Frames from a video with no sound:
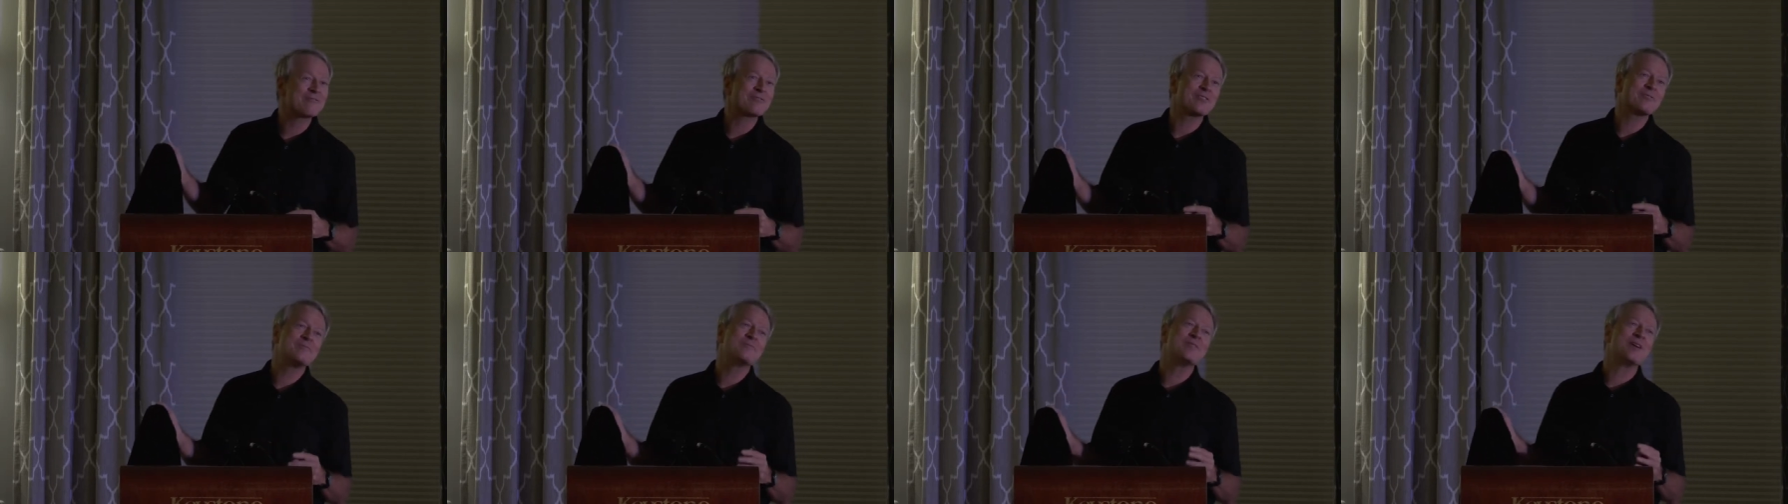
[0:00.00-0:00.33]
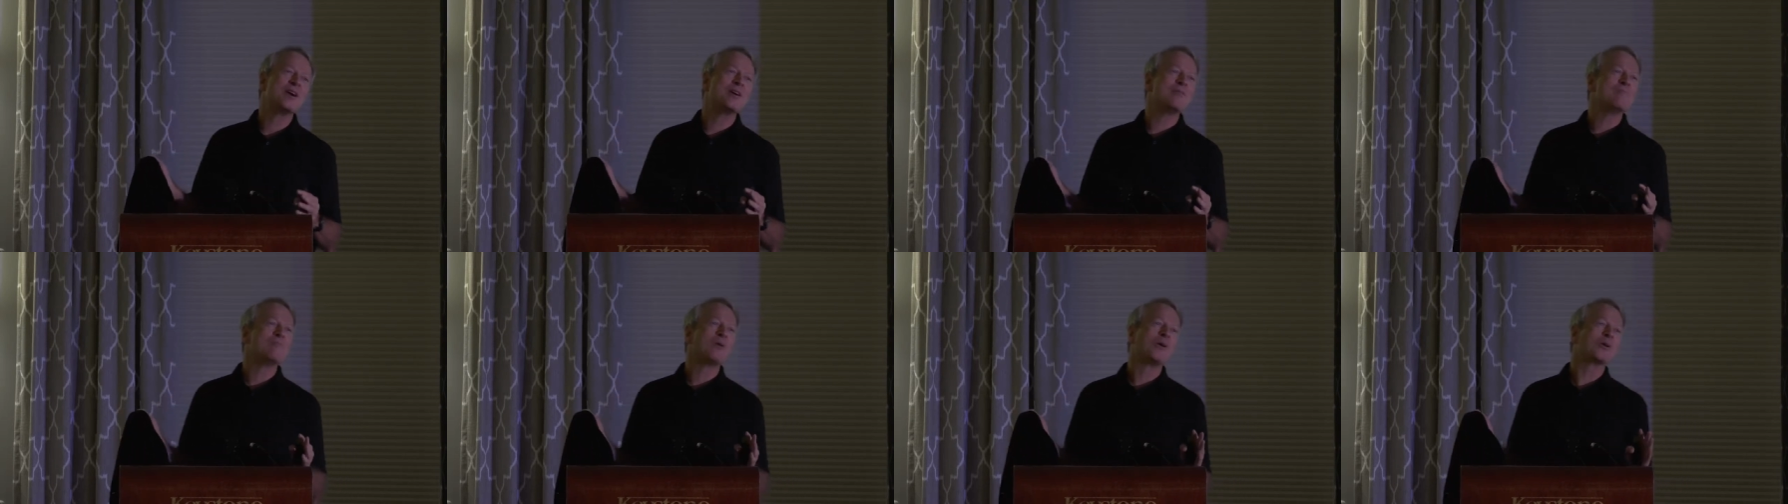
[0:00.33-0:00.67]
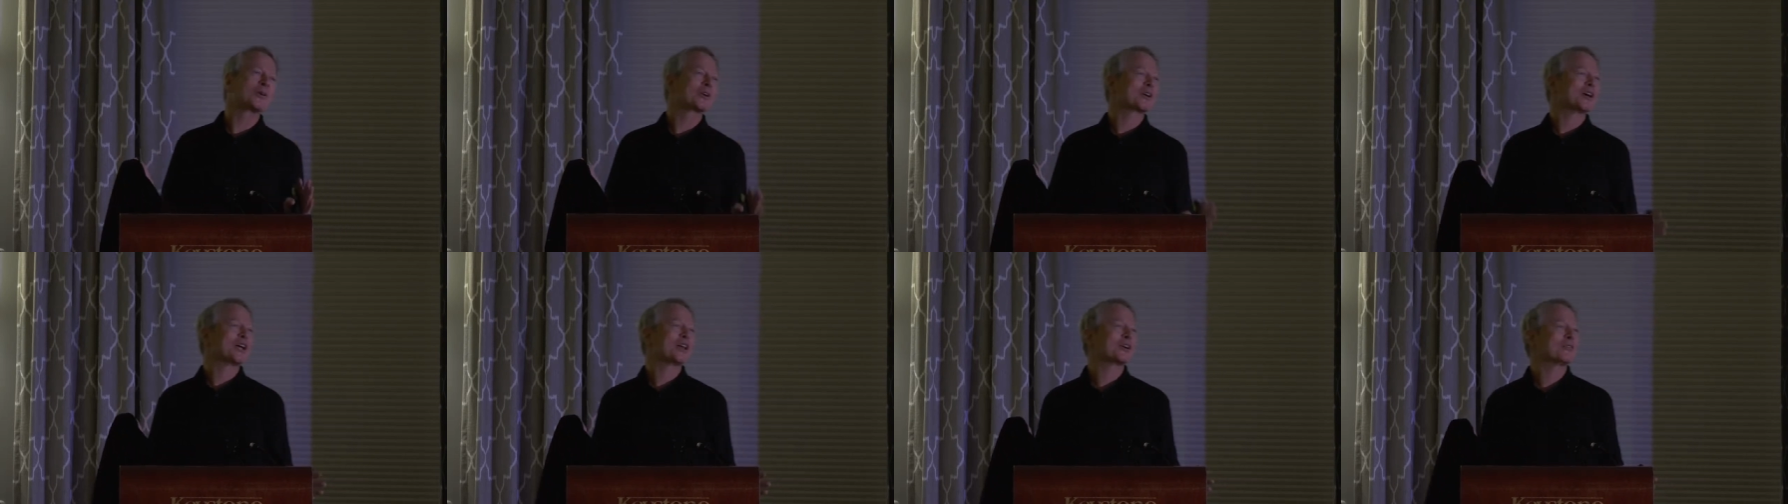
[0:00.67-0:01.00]
I'm from uh,
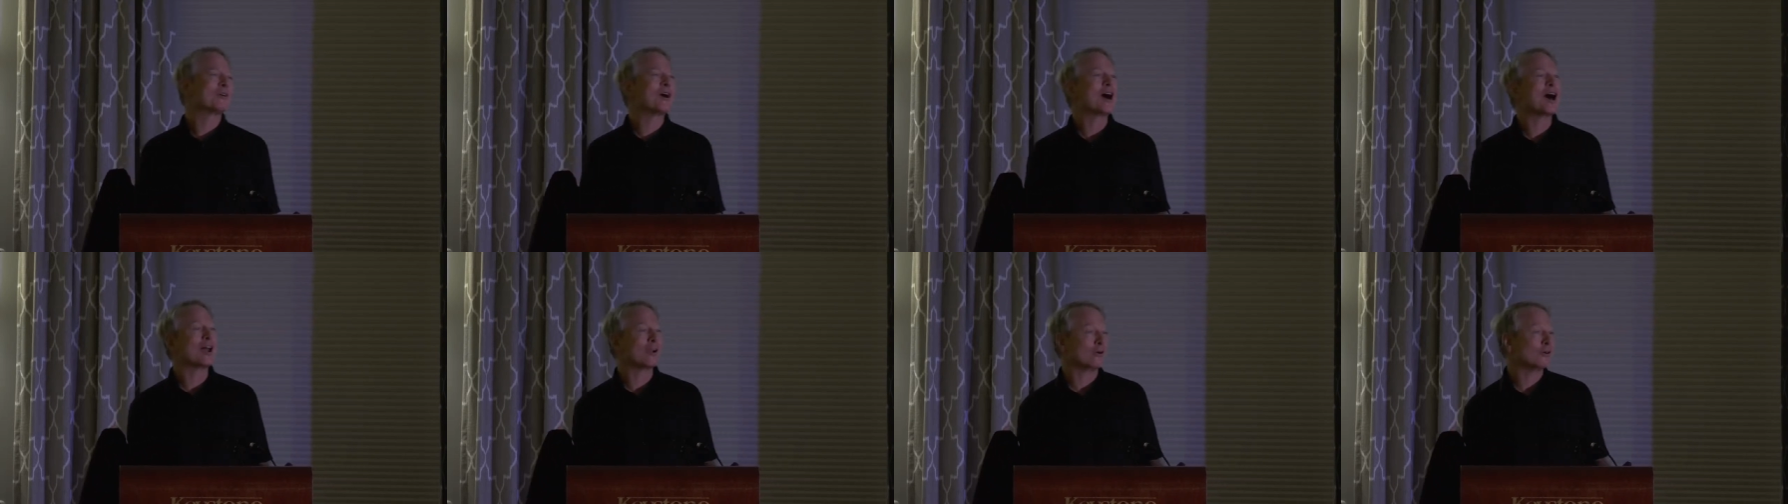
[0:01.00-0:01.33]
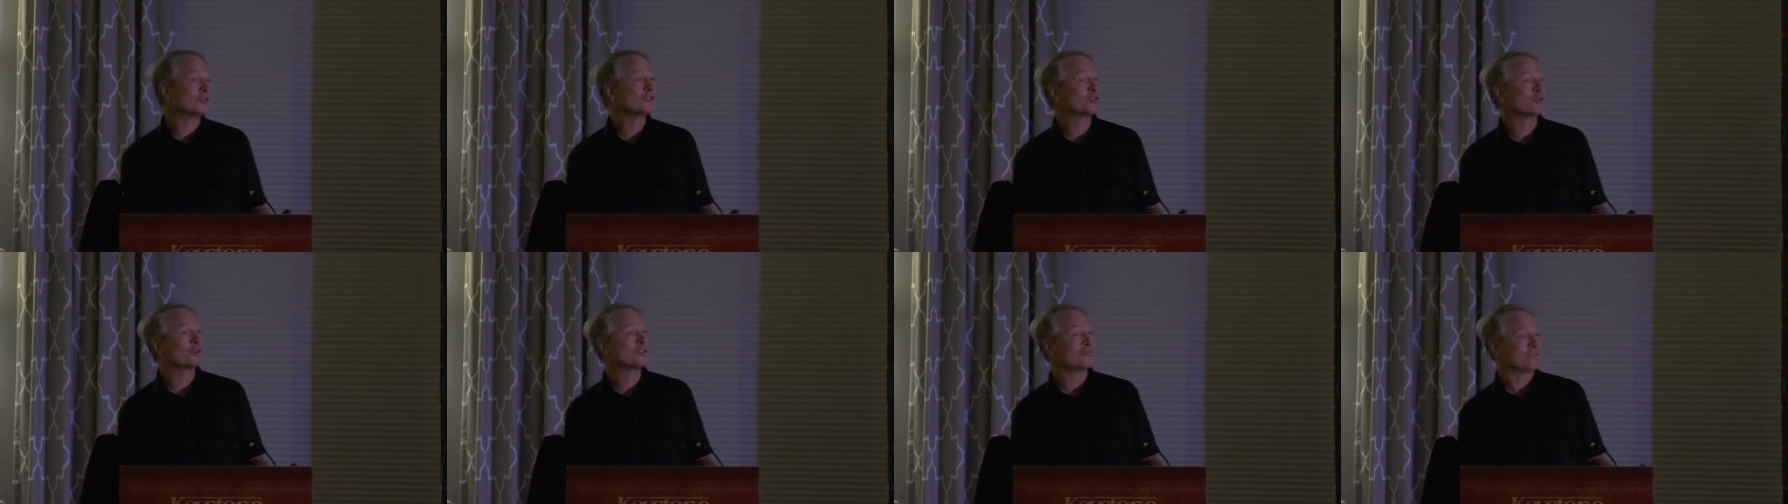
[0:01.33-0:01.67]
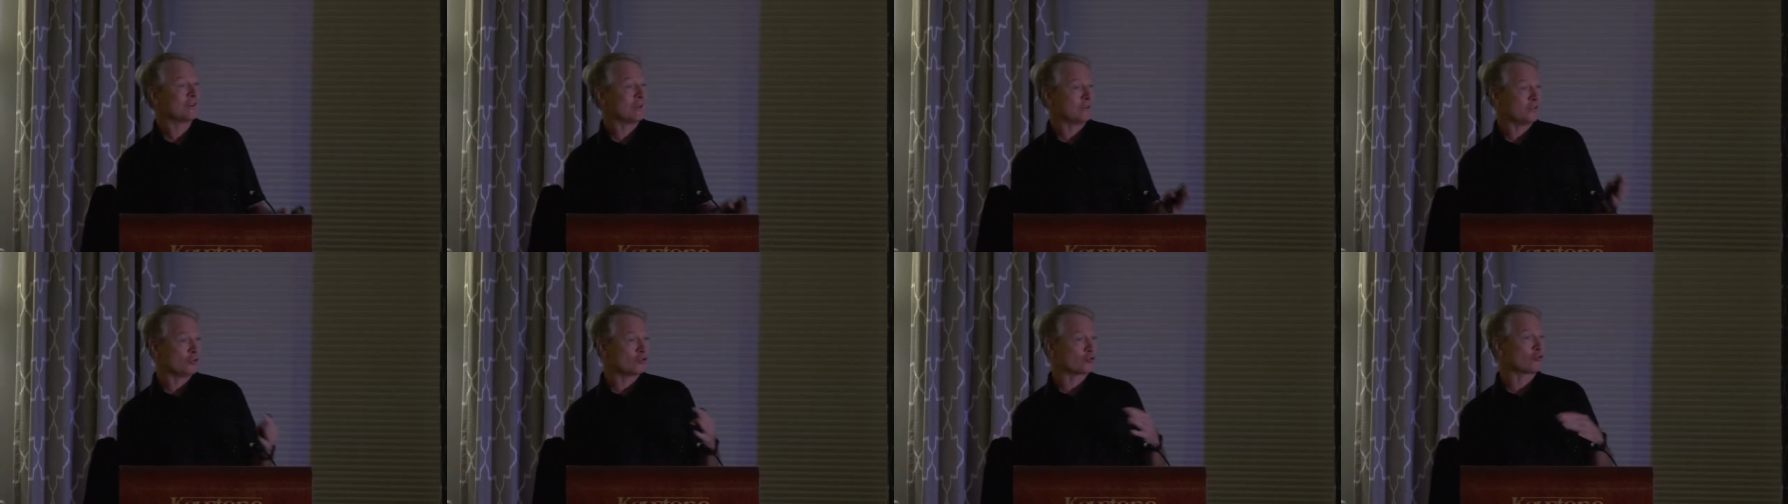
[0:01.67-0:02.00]
Boulder, Colorado, so
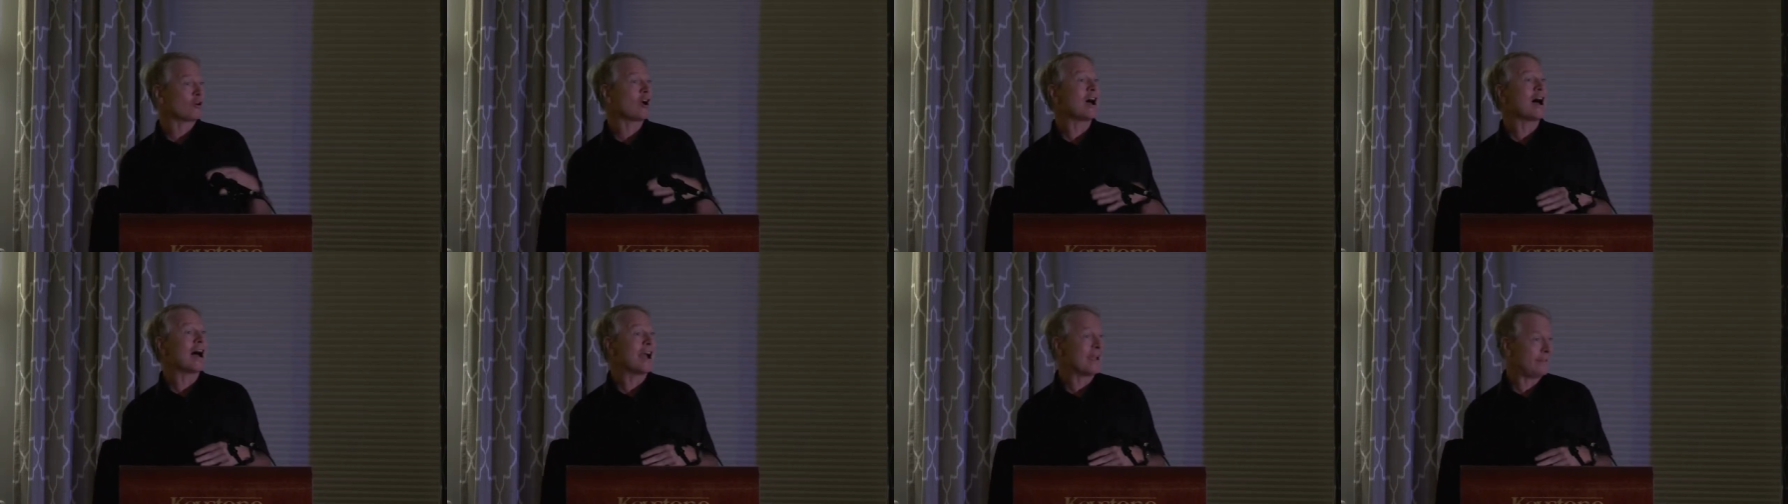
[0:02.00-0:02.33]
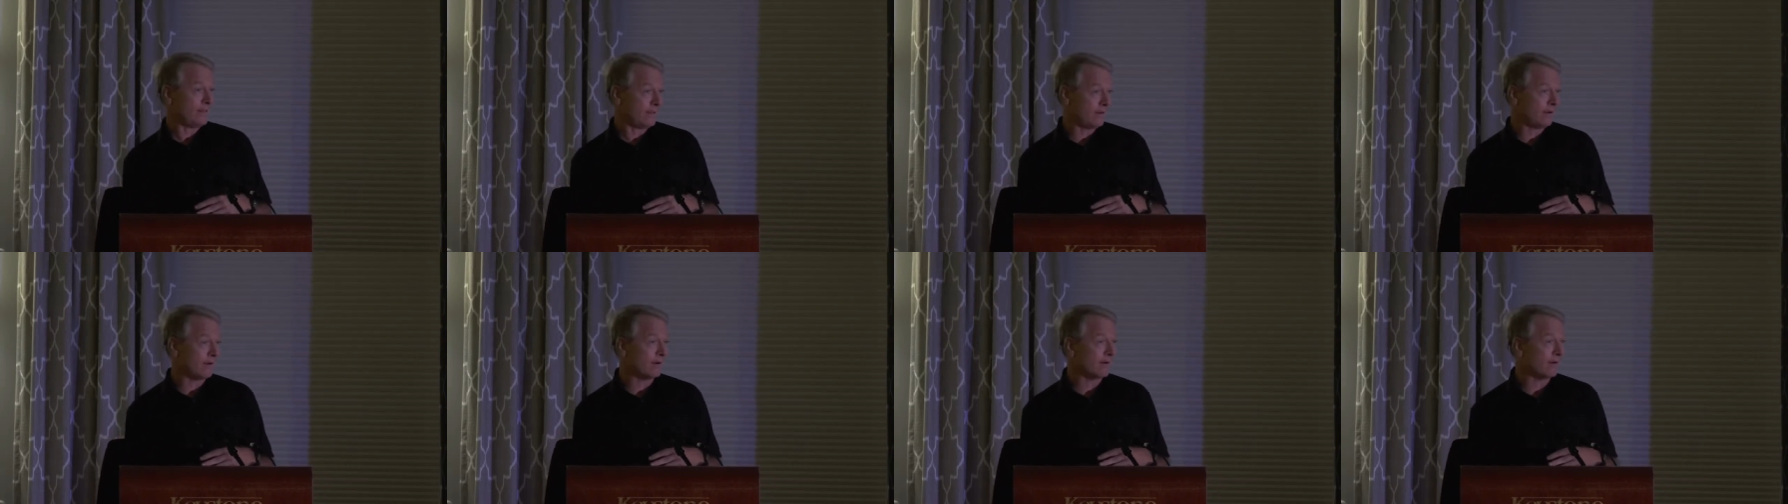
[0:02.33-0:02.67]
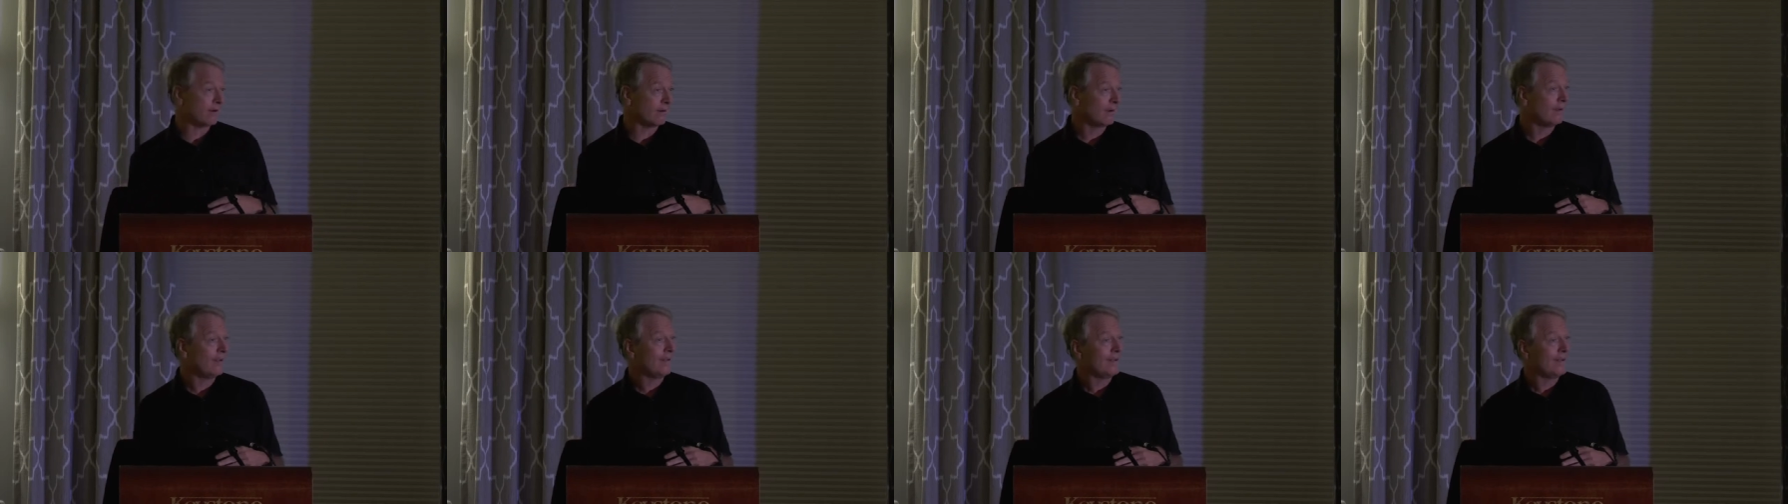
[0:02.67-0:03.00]
it's very dry
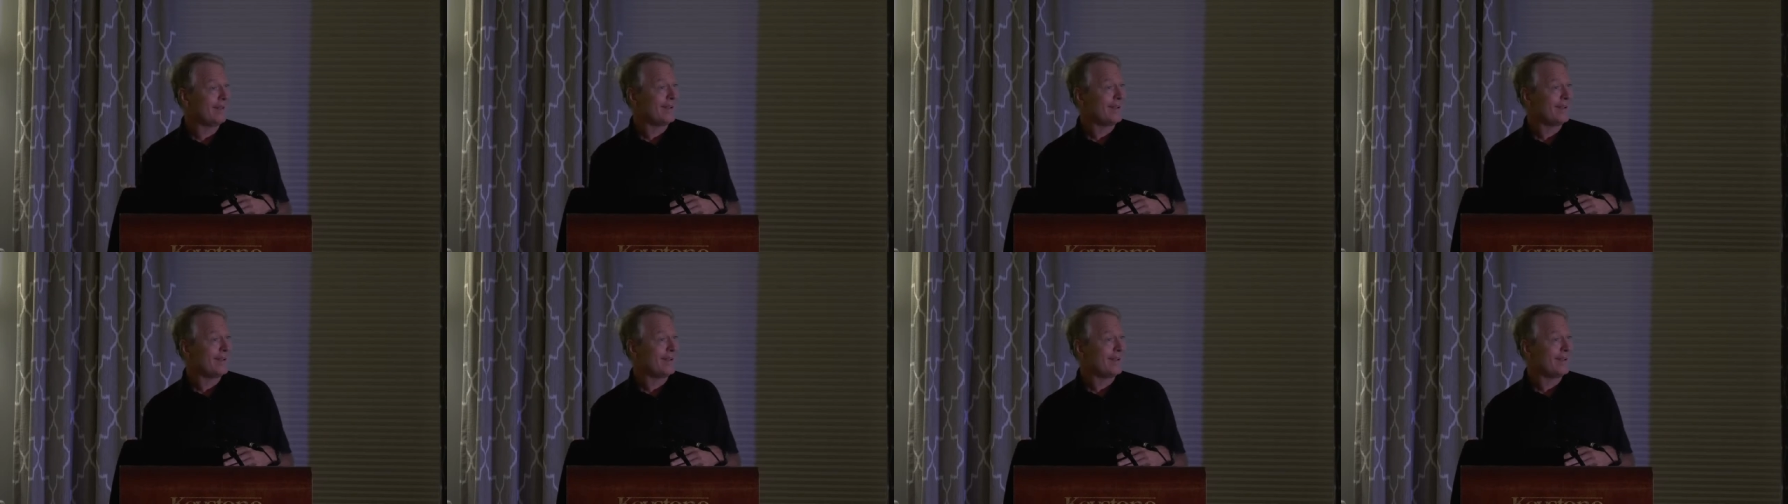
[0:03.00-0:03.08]
there,